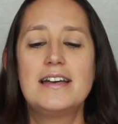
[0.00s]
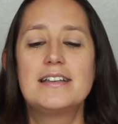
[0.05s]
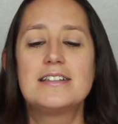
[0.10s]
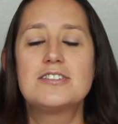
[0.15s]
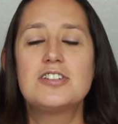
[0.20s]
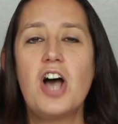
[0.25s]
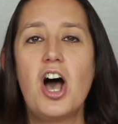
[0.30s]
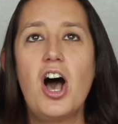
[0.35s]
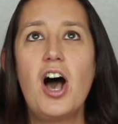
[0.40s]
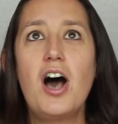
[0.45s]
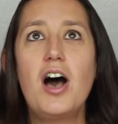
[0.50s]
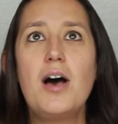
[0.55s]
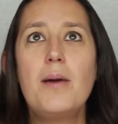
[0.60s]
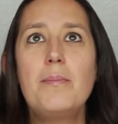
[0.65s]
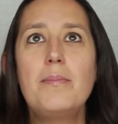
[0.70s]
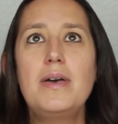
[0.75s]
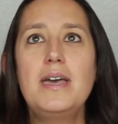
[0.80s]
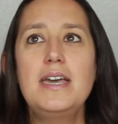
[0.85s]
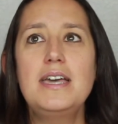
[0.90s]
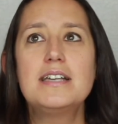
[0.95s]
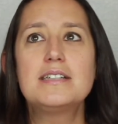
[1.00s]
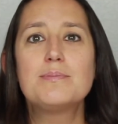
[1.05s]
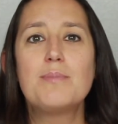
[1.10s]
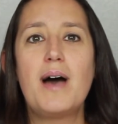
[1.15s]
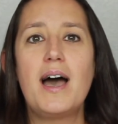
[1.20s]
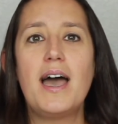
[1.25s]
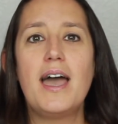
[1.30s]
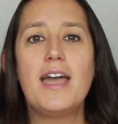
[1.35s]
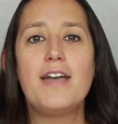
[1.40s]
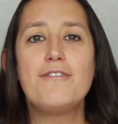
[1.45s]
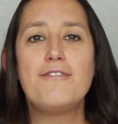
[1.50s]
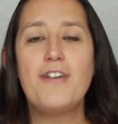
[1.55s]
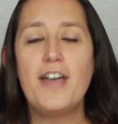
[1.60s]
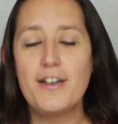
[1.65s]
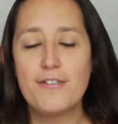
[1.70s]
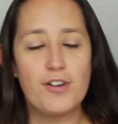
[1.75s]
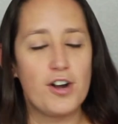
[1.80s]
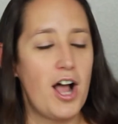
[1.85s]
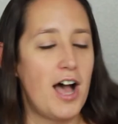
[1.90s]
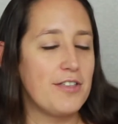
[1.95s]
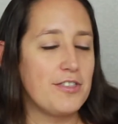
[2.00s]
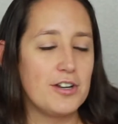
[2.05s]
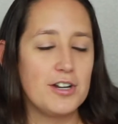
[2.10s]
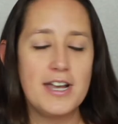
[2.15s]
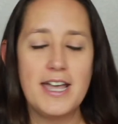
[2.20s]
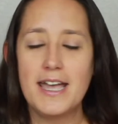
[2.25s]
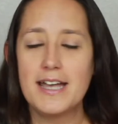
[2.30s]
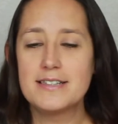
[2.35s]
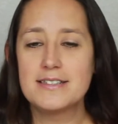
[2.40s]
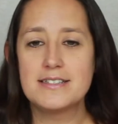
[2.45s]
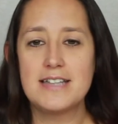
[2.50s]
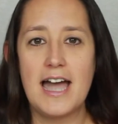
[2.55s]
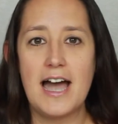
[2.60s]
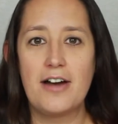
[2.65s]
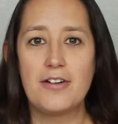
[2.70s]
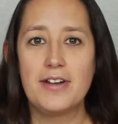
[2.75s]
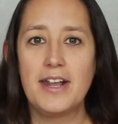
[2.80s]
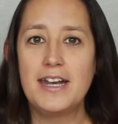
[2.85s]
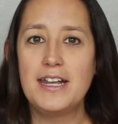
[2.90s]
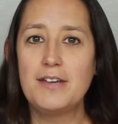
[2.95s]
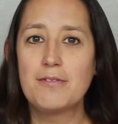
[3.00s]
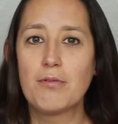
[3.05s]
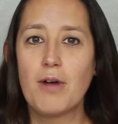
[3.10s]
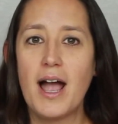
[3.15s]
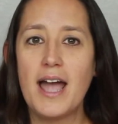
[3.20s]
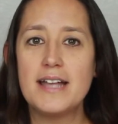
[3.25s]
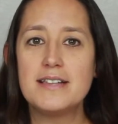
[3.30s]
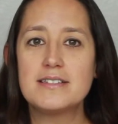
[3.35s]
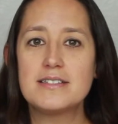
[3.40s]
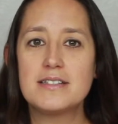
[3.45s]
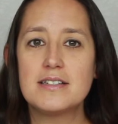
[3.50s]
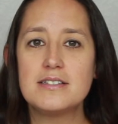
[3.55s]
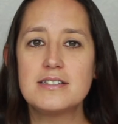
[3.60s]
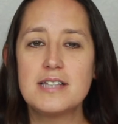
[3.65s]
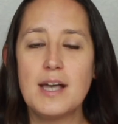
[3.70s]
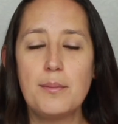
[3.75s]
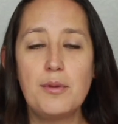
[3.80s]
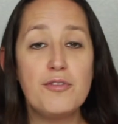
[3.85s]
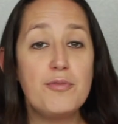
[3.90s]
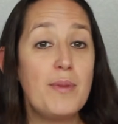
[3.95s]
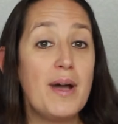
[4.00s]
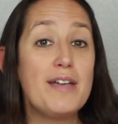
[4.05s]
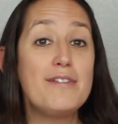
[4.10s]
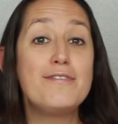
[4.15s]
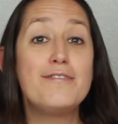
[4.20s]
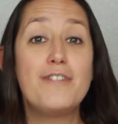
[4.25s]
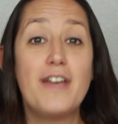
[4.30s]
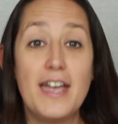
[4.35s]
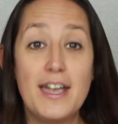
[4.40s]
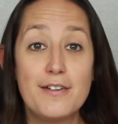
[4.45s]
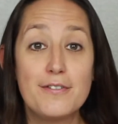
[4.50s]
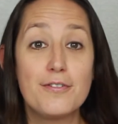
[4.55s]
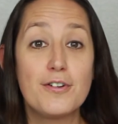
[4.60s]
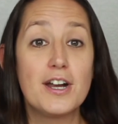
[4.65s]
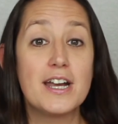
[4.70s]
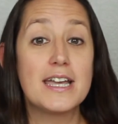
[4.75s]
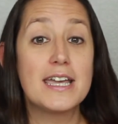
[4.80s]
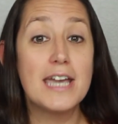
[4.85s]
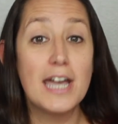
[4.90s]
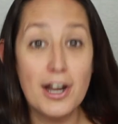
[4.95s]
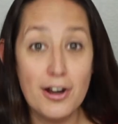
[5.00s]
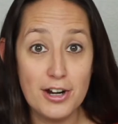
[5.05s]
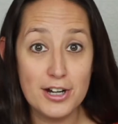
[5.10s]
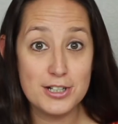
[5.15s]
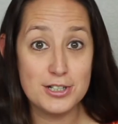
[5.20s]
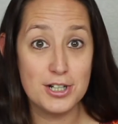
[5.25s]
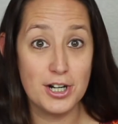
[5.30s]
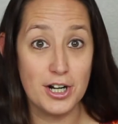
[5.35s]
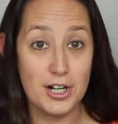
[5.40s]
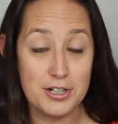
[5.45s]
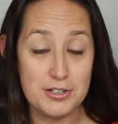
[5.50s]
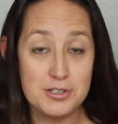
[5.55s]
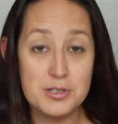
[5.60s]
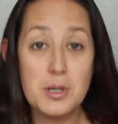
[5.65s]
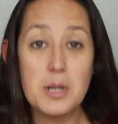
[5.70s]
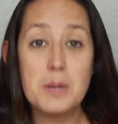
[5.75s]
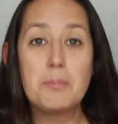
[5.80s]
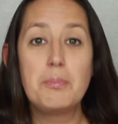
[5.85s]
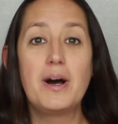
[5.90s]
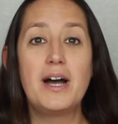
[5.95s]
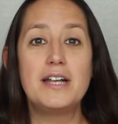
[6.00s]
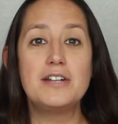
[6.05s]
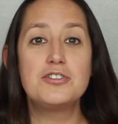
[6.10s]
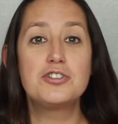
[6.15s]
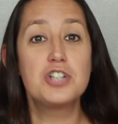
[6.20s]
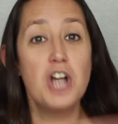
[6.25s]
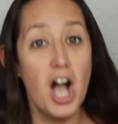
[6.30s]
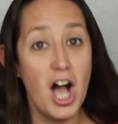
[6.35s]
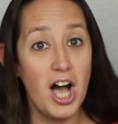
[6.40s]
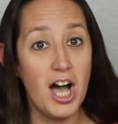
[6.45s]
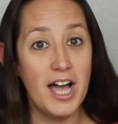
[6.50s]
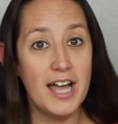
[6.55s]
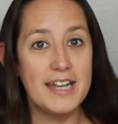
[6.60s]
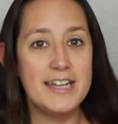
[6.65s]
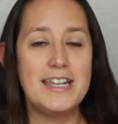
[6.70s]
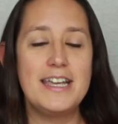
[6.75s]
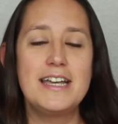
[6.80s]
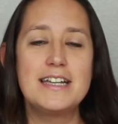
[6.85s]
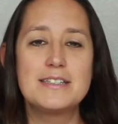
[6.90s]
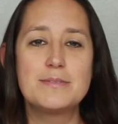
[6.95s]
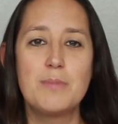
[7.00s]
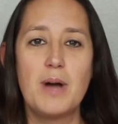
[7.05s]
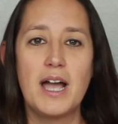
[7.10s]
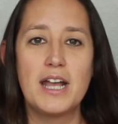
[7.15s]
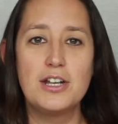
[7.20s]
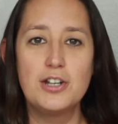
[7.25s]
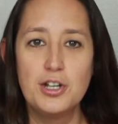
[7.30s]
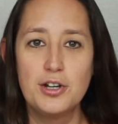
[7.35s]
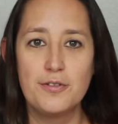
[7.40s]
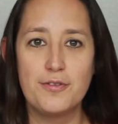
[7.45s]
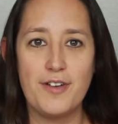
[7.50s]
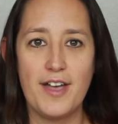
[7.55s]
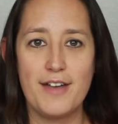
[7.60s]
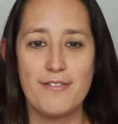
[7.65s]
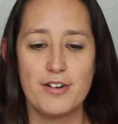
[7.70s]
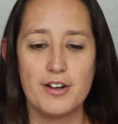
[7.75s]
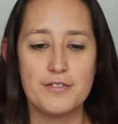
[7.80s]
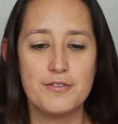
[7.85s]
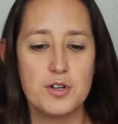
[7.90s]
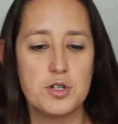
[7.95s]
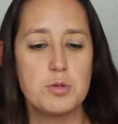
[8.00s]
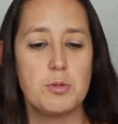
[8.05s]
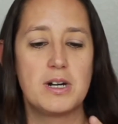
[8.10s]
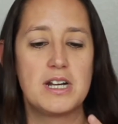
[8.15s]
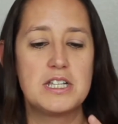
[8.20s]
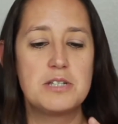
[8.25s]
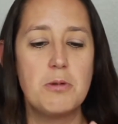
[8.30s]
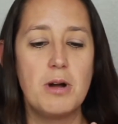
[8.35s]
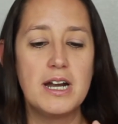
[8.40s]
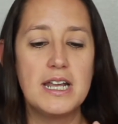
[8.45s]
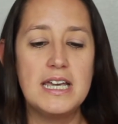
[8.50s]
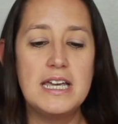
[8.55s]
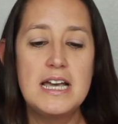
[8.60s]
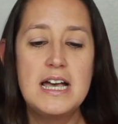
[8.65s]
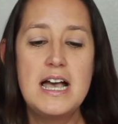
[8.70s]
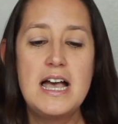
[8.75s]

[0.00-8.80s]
Tom is my favorite author, hands down, and he writes some of my favorite characters. But John is my new favorite for 2020.